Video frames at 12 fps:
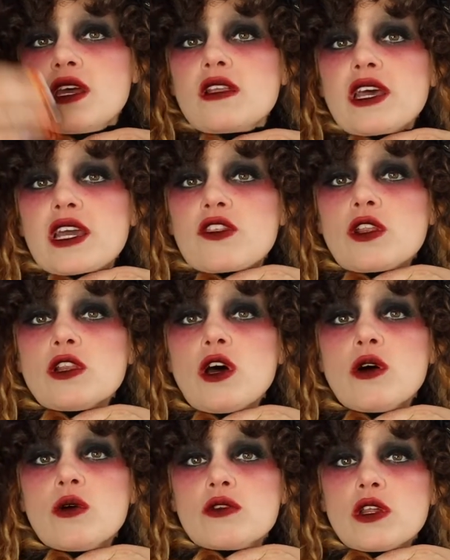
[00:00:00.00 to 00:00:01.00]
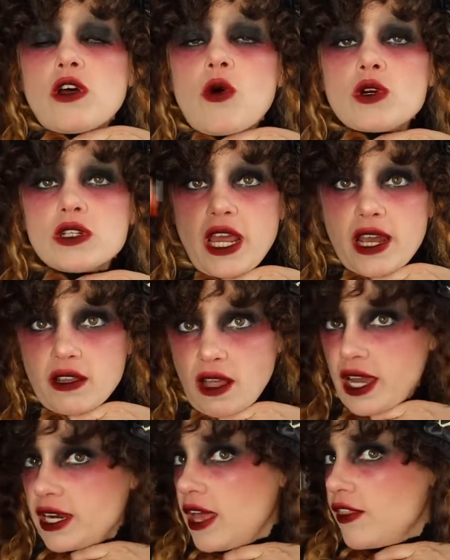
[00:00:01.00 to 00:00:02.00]
like the lower
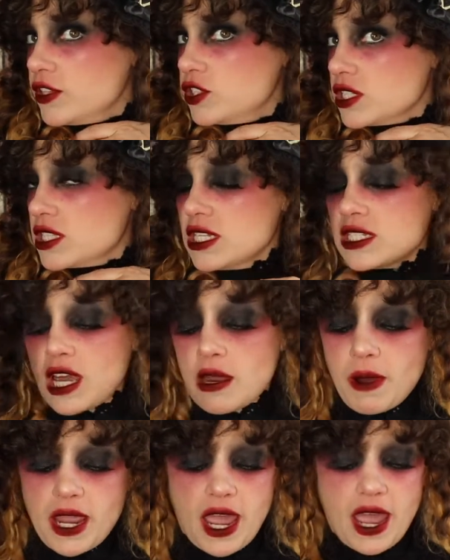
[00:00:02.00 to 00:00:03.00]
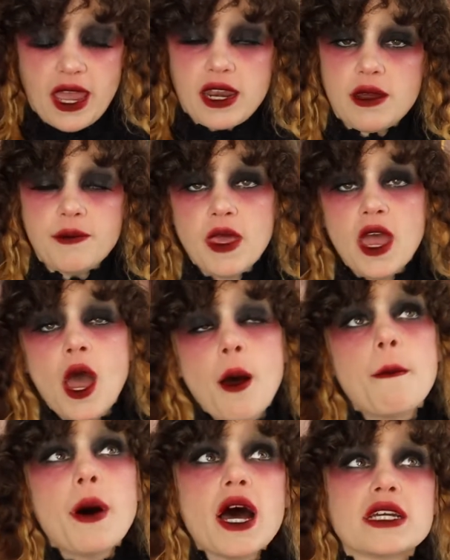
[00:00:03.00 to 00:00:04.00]
neckline and then just this on my head.
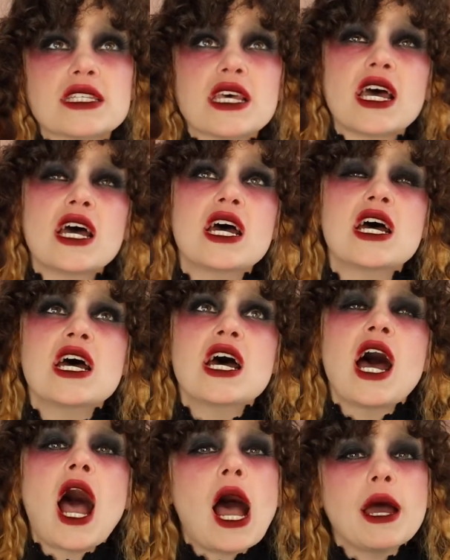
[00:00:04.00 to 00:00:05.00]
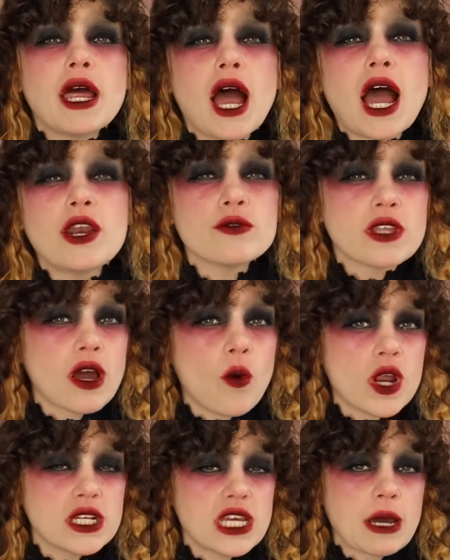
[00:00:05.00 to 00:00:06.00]
But I don't think I
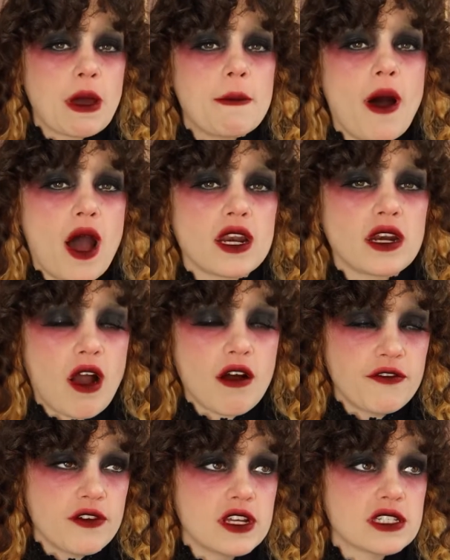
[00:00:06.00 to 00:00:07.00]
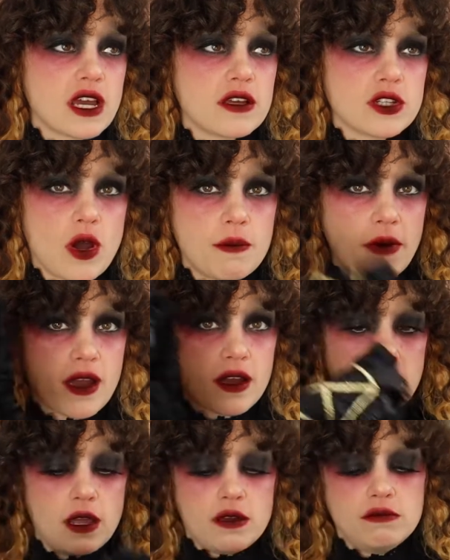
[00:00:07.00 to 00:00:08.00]
want to take my bonnet off for this, so I'm not
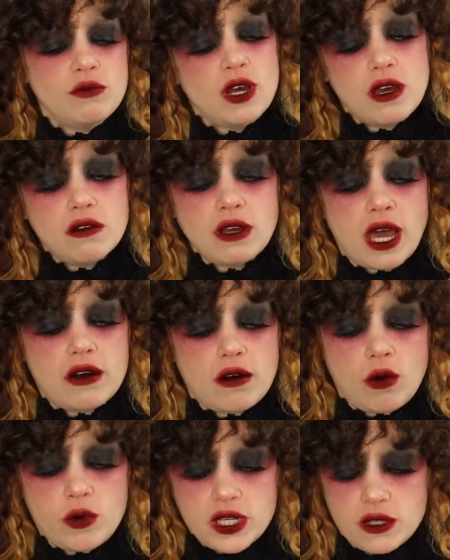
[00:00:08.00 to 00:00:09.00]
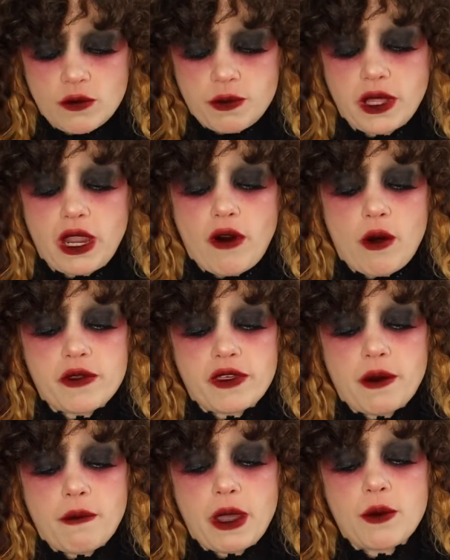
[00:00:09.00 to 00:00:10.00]
gonna, well, I don't know, we can play around with
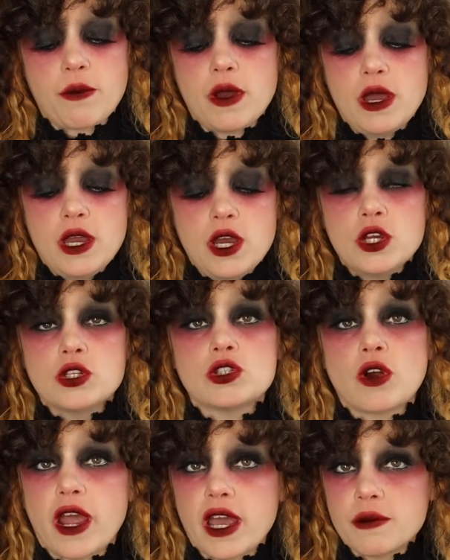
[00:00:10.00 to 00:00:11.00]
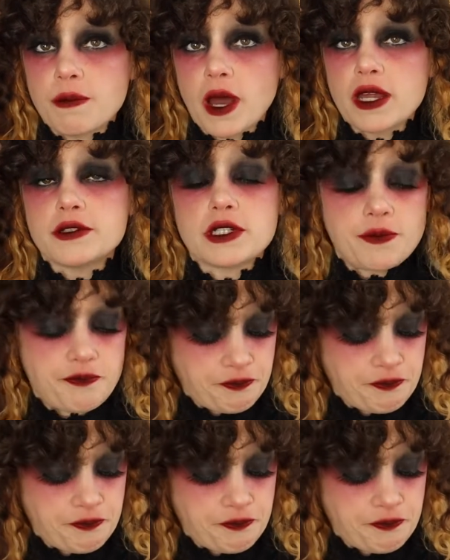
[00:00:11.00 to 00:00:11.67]
it. Might try it, but